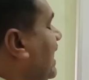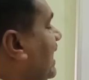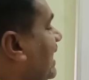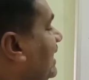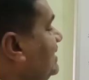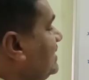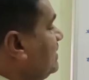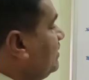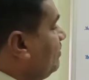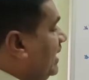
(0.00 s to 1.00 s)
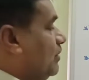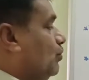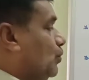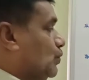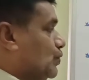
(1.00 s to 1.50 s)
Airlines where
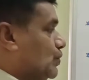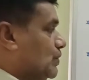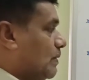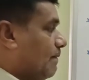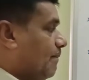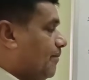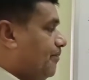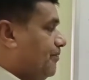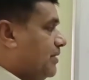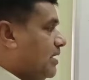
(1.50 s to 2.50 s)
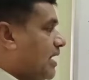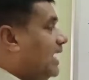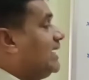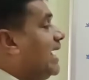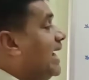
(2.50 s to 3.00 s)
goes.
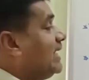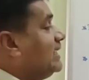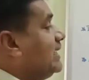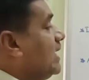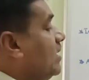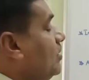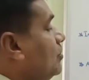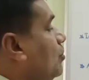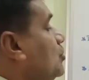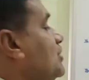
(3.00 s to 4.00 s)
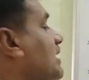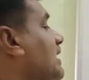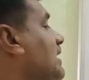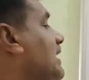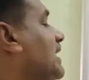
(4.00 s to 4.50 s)
And Air India goes
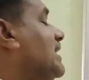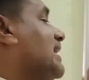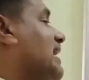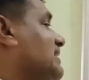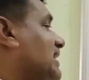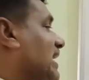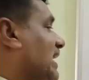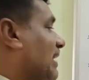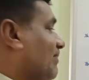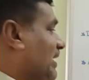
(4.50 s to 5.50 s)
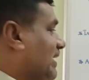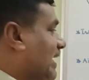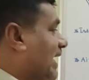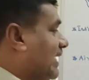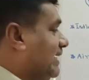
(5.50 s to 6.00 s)
international level.
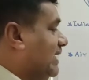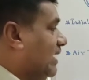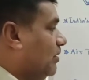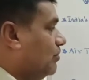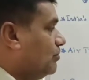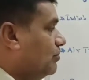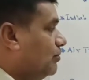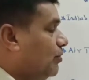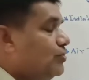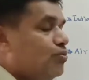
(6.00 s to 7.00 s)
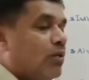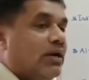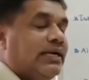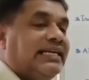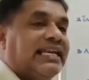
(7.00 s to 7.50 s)
Air India goes
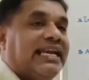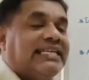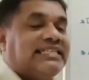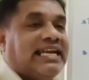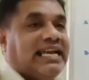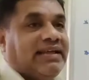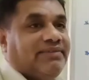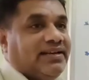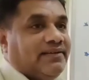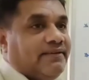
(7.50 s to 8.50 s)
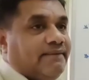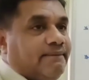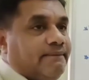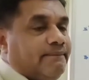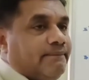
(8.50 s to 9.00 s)
international level.
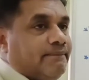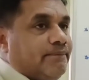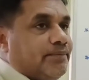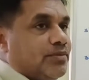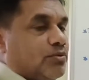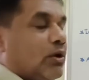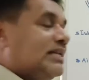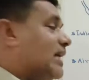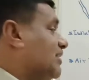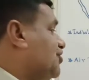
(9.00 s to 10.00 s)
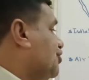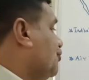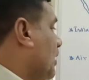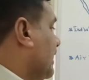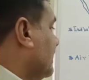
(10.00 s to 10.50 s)
One country
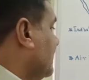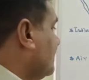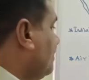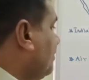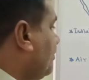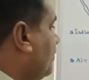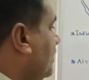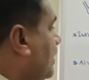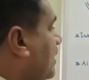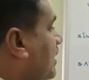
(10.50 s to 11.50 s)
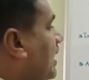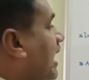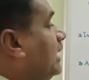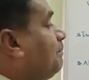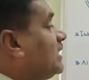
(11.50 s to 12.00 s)
to another.
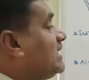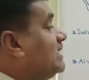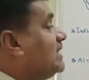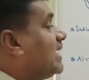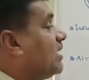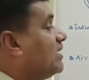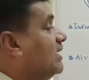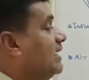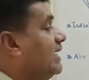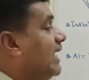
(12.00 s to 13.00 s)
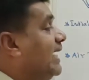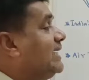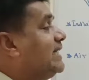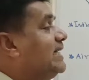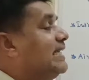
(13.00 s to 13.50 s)
At present, there are
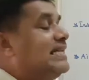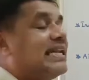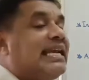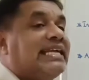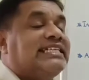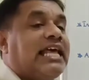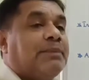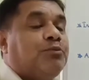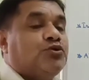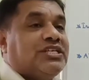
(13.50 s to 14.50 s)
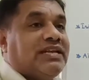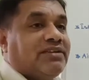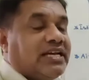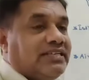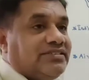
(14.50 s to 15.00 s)
19 international airports in
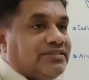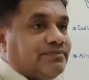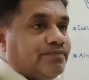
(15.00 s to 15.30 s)
our country.